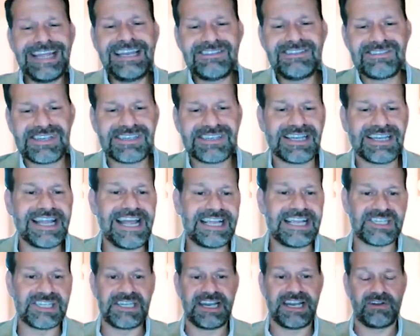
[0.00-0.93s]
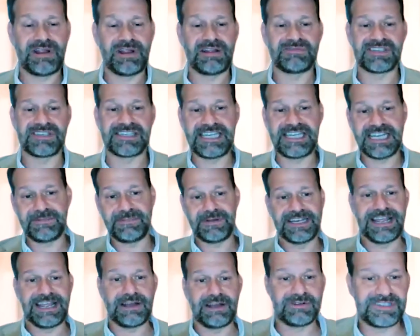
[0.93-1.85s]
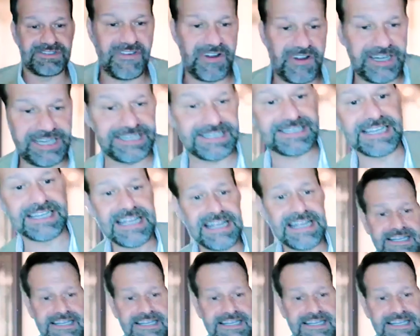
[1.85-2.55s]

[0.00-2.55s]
then there's this last thing around stigma. Now, what's funny is